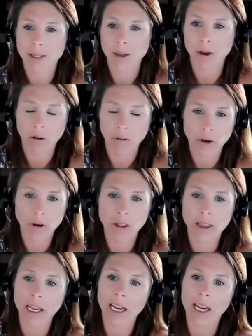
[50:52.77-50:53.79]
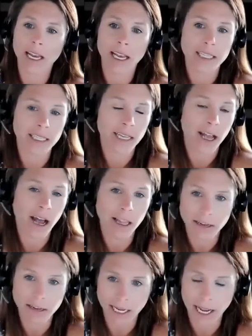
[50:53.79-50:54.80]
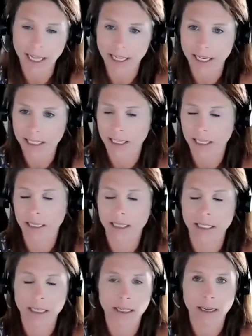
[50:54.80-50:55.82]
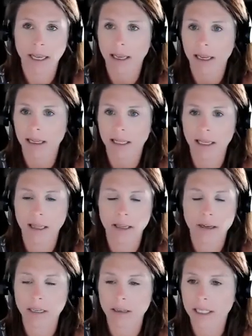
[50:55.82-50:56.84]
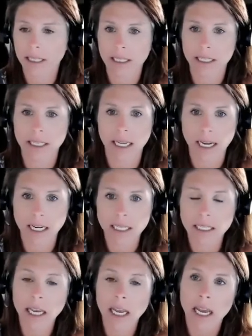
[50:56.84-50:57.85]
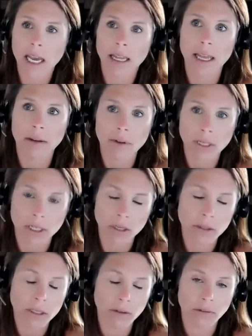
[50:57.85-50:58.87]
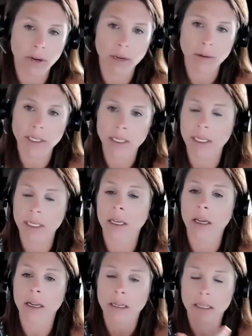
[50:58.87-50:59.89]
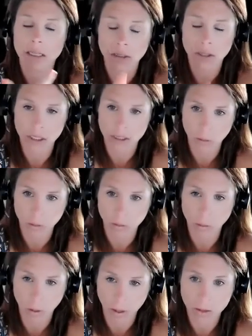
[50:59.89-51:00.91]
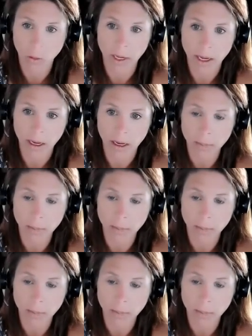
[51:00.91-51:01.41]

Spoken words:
So if your lead has not looked at listings in, I think it's like 30 or 60 days, they reduce the frequency to just once a week.